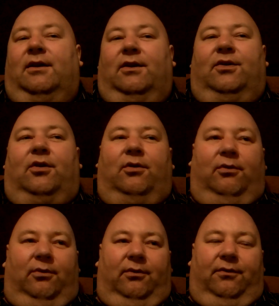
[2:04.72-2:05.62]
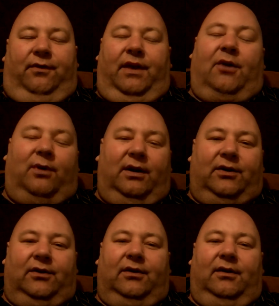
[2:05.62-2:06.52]
So for that
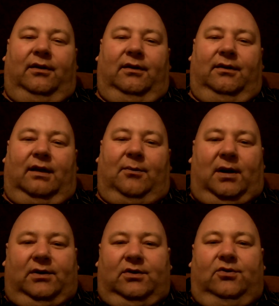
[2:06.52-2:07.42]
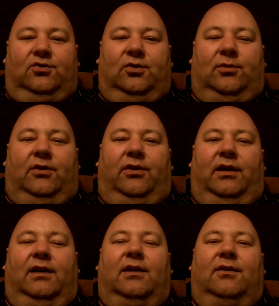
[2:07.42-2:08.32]
reason, a mask YouTuber, I
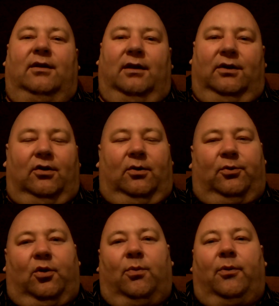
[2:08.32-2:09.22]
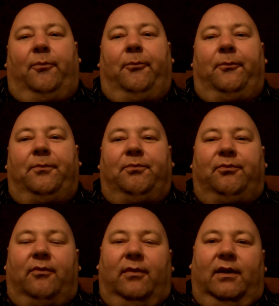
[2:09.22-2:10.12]
think, is not a problem
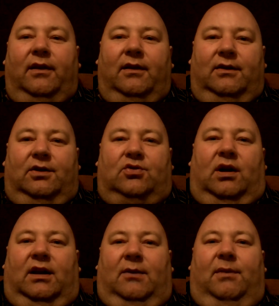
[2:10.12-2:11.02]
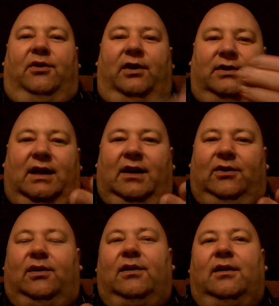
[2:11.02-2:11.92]
to try and get the message
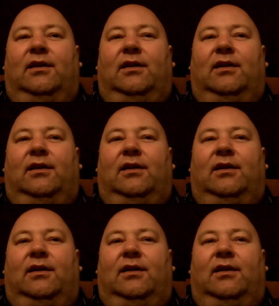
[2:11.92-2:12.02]
out